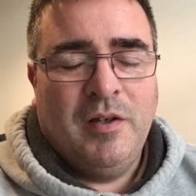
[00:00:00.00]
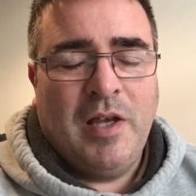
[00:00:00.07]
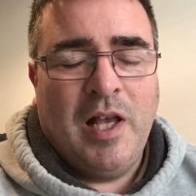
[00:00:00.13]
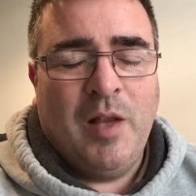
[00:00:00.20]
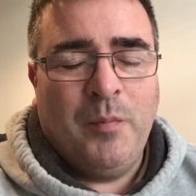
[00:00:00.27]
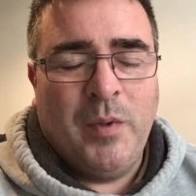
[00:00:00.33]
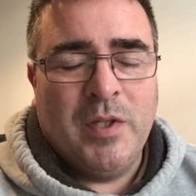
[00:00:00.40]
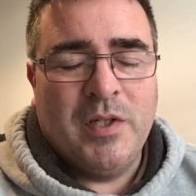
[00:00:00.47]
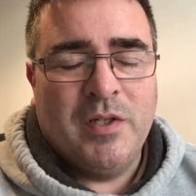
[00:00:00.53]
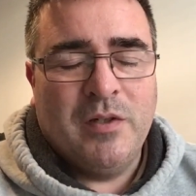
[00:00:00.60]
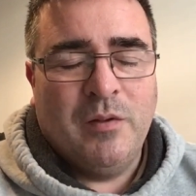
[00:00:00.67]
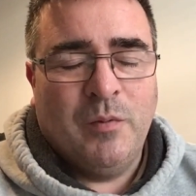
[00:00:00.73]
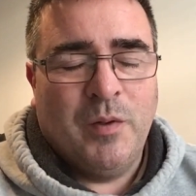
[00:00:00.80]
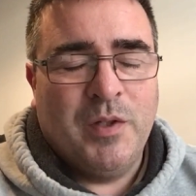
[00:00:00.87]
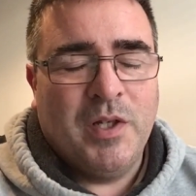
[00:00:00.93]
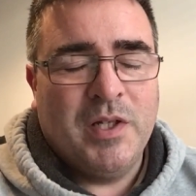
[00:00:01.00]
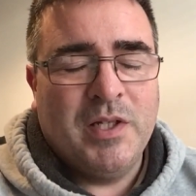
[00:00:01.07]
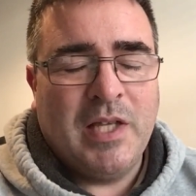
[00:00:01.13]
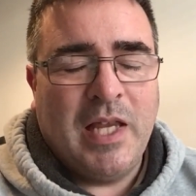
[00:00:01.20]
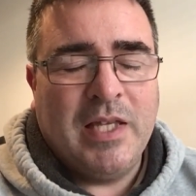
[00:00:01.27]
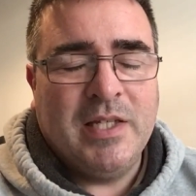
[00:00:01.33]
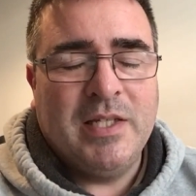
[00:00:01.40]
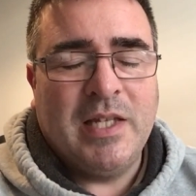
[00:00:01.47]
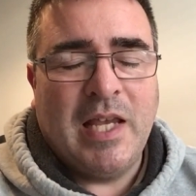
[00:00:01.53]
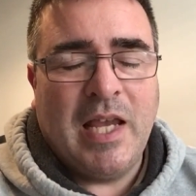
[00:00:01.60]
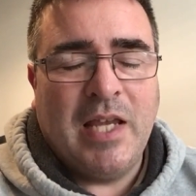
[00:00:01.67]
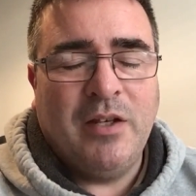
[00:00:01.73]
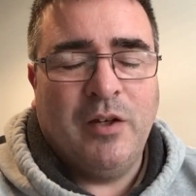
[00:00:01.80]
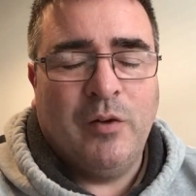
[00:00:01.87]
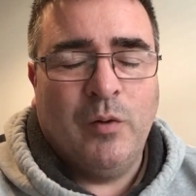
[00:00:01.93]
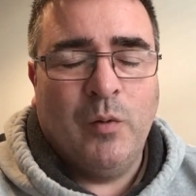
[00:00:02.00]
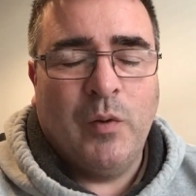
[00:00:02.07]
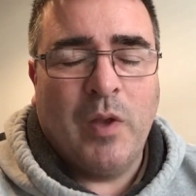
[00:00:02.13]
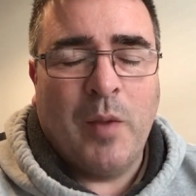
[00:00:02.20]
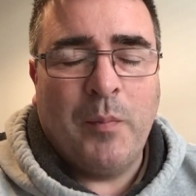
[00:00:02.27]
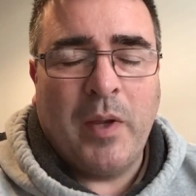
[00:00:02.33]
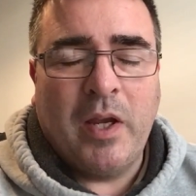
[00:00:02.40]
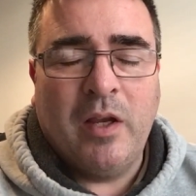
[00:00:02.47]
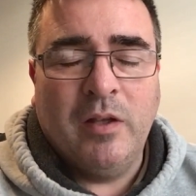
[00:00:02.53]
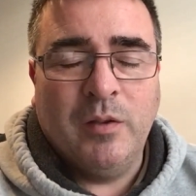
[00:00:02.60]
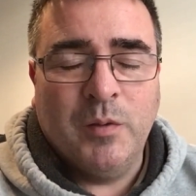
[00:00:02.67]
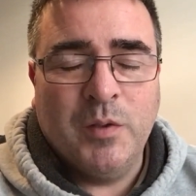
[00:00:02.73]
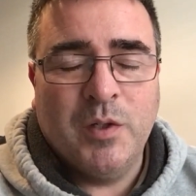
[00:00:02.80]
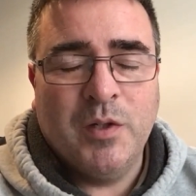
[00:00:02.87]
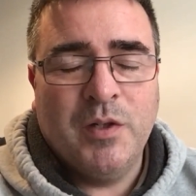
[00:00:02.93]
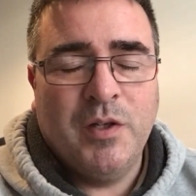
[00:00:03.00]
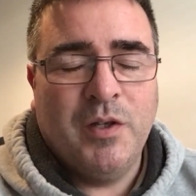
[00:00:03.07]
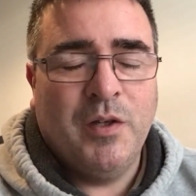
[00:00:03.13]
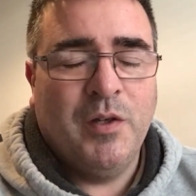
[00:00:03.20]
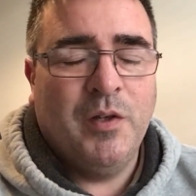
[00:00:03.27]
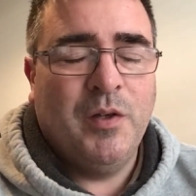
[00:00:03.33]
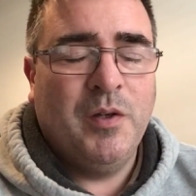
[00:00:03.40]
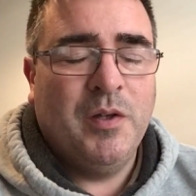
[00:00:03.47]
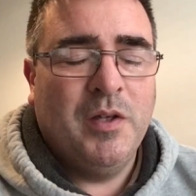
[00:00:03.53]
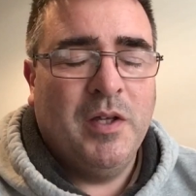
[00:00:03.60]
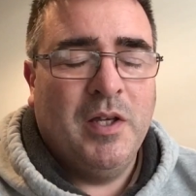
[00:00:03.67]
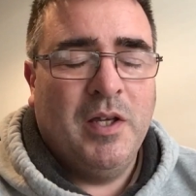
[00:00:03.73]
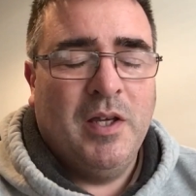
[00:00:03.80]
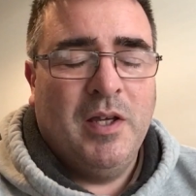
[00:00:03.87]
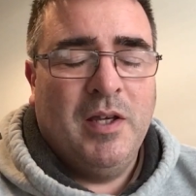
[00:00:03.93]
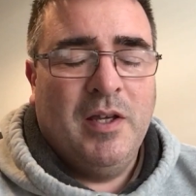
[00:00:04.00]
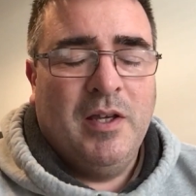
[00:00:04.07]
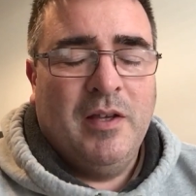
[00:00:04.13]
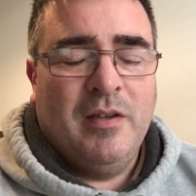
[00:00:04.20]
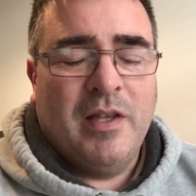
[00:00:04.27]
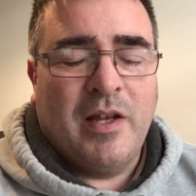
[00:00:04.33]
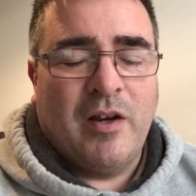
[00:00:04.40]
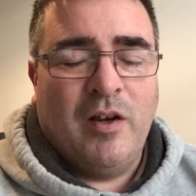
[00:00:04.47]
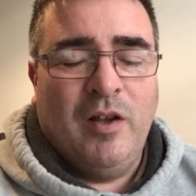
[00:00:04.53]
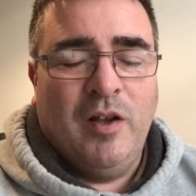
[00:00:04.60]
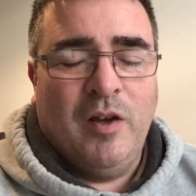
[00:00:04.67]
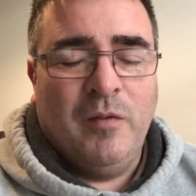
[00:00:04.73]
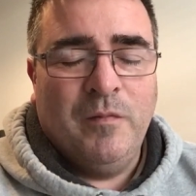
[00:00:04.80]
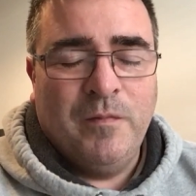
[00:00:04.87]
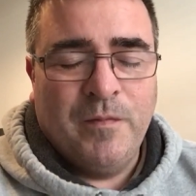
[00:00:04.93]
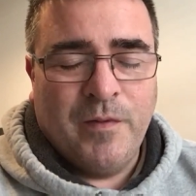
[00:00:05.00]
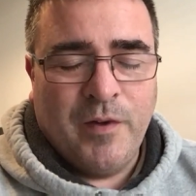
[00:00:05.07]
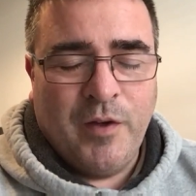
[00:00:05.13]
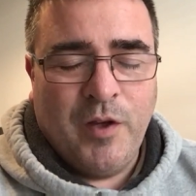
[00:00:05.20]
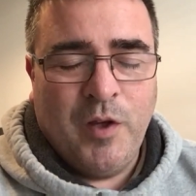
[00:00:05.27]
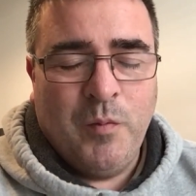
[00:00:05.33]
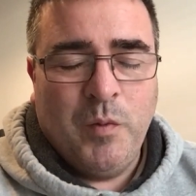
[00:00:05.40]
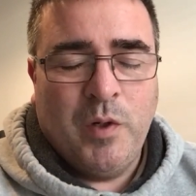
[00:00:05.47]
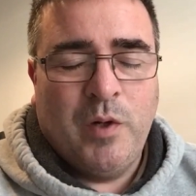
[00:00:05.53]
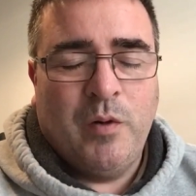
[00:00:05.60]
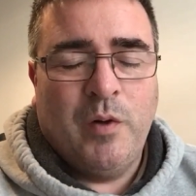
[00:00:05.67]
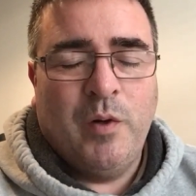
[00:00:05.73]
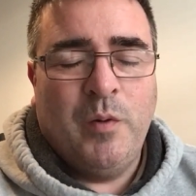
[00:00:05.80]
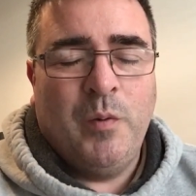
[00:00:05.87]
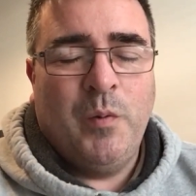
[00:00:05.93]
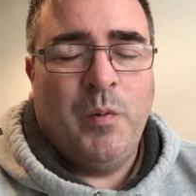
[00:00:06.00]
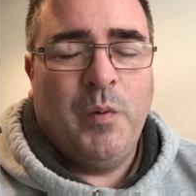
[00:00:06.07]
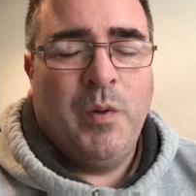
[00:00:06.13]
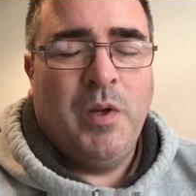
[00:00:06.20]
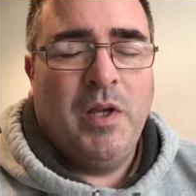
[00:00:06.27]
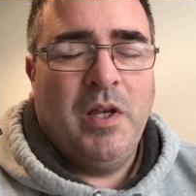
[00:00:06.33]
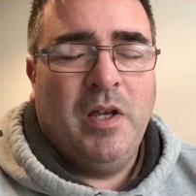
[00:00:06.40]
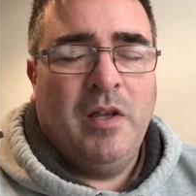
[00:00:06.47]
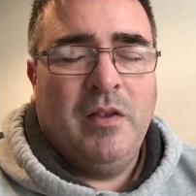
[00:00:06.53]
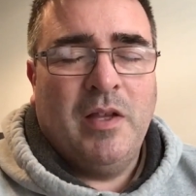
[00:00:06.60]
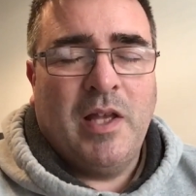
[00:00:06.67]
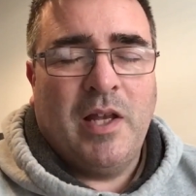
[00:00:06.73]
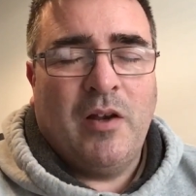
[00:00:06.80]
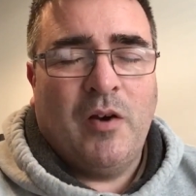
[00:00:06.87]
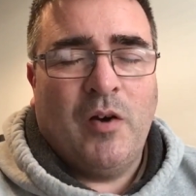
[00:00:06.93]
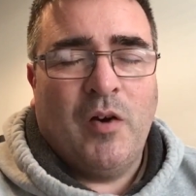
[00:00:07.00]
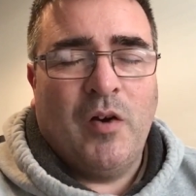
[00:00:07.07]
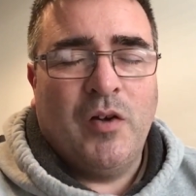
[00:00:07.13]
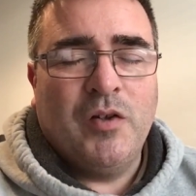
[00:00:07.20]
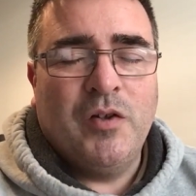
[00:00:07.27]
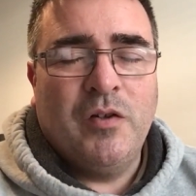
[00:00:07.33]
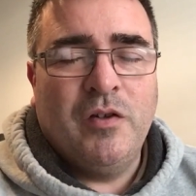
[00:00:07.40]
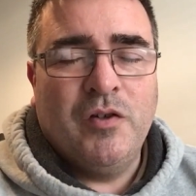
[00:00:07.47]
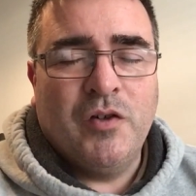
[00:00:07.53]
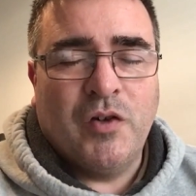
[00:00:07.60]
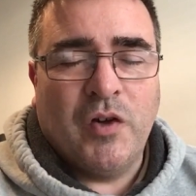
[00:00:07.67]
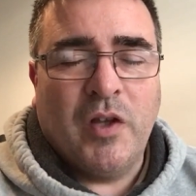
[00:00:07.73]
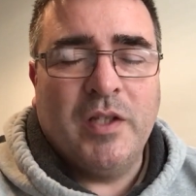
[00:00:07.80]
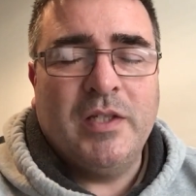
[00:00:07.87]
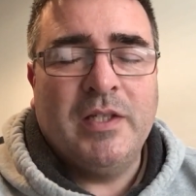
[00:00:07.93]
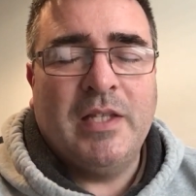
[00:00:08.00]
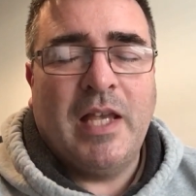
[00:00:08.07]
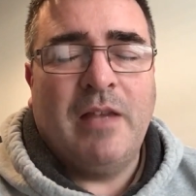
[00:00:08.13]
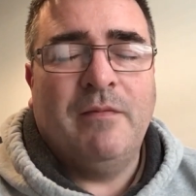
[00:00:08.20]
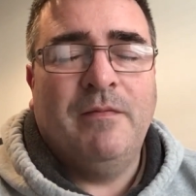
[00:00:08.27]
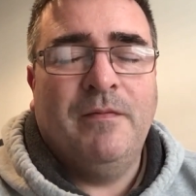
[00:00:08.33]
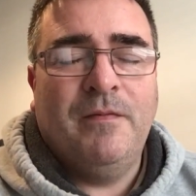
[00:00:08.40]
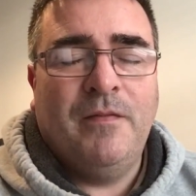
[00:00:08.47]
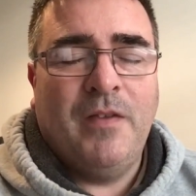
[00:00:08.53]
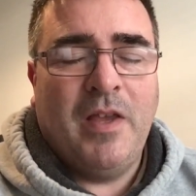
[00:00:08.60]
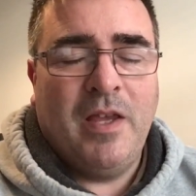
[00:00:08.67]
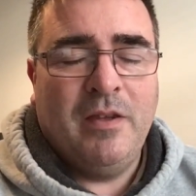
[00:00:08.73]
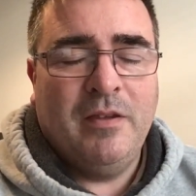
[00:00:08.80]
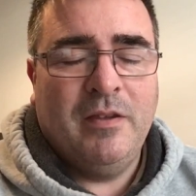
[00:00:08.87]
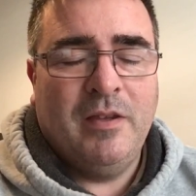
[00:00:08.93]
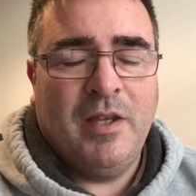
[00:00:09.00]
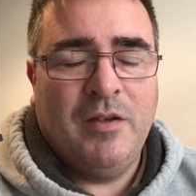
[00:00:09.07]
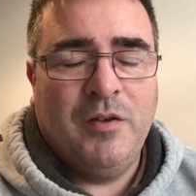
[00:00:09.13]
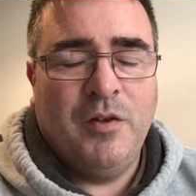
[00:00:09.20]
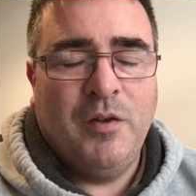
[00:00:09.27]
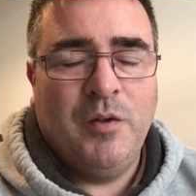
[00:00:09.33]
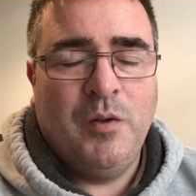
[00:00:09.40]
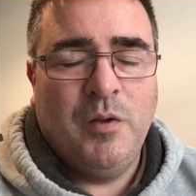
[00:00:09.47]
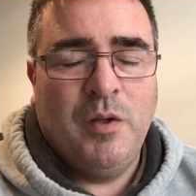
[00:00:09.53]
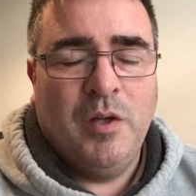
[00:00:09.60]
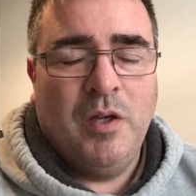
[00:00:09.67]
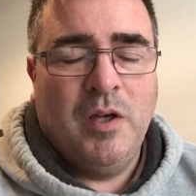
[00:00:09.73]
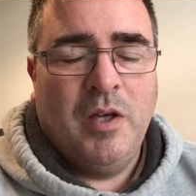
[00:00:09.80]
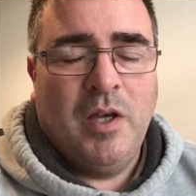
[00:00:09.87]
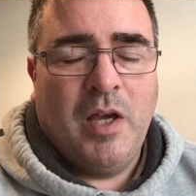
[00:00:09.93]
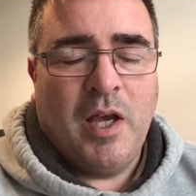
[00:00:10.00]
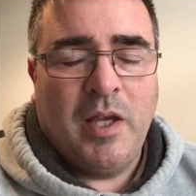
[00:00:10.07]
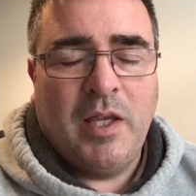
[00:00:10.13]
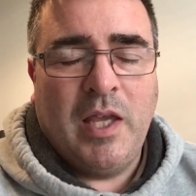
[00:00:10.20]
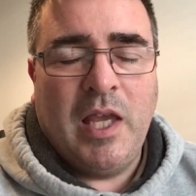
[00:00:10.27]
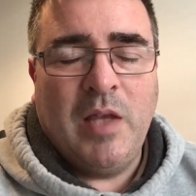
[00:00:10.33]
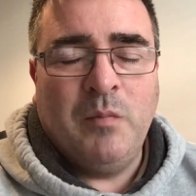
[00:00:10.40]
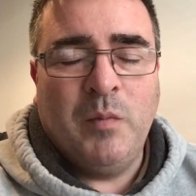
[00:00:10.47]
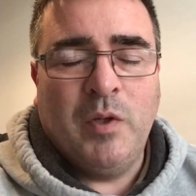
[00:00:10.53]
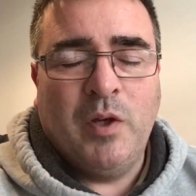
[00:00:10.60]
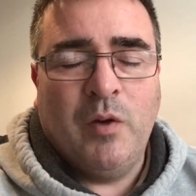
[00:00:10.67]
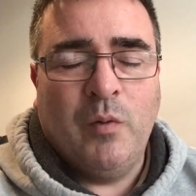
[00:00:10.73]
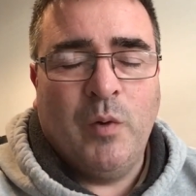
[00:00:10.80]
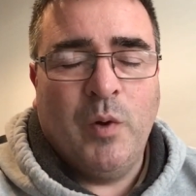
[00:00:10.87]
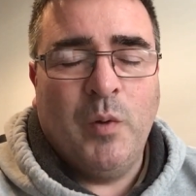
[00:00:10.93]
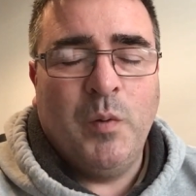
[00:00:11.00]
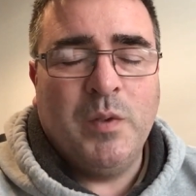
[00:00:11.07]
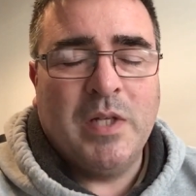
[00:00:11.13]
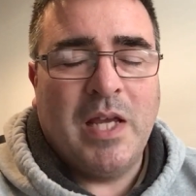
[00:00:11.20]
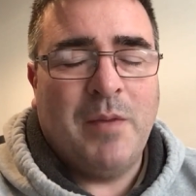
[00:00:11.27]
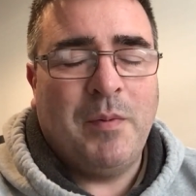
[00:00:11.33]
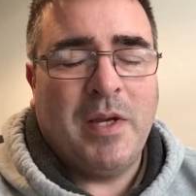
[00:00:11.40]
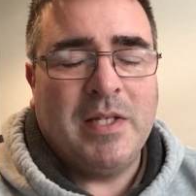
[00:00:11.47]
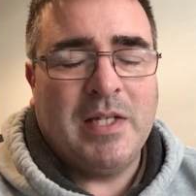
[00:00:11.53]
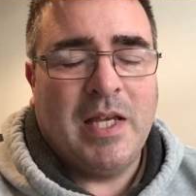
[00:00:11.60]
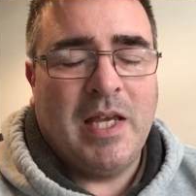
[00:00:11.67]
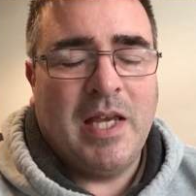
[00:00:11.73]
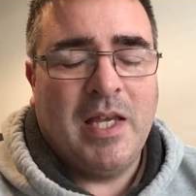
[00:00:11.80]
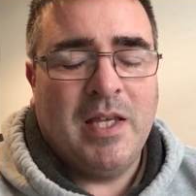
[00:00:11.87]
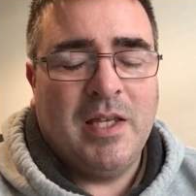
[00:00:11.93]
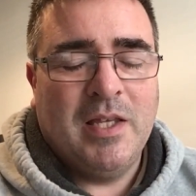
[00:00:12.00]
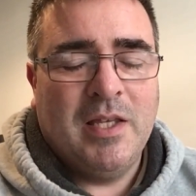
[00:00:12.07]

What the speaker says: Help us, Lord, just each day to grow that bit closer to you, that our love for you would grow, that our trust and faith in you again would grow day by day,